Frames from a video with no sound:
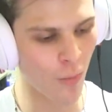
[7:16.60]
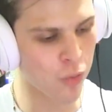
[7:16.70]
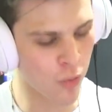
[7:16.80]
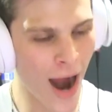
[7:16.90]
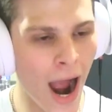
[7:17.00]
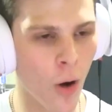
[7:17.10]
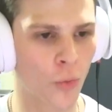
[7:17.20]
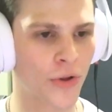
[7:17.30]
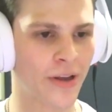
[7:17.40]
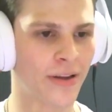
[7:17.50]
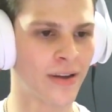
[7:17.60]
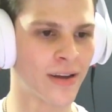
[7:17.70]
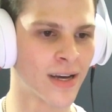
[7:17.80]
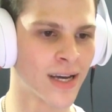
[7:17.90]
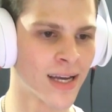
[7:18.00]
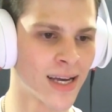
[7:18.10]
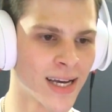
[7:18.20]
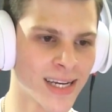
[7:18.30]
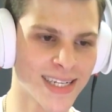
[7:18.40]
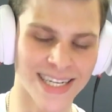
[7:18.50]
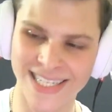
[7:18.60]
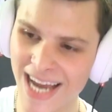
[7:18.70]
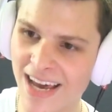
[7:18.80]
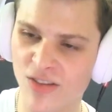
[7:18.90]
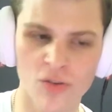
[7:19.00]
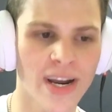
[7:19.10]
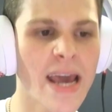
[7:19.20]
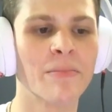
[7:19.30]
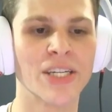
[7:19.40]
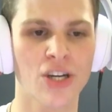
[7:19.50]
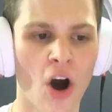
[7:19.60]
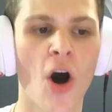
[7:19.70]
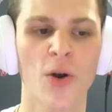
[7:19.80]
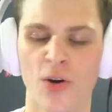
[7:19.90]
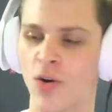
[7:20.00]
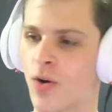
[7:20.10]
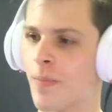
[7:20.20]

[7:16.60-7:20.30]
proud to say their name is Connor.